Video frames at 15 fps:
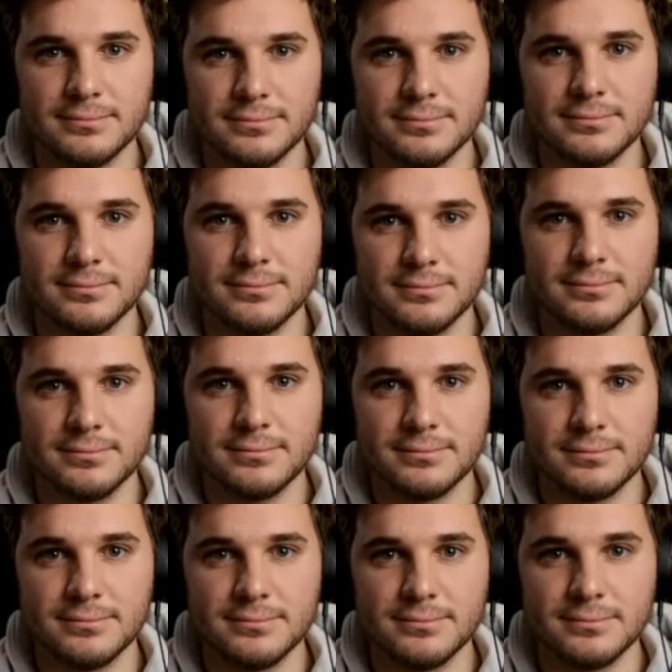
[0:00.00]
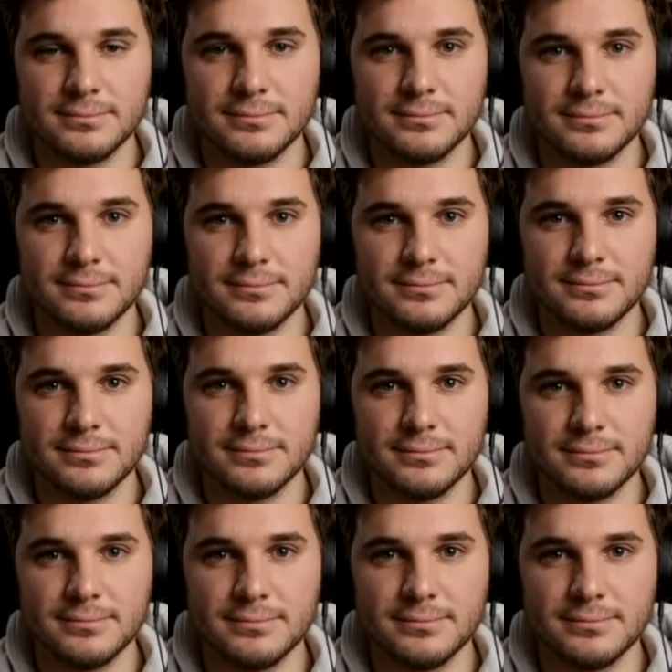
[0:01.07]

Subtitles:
The person shown says nothing.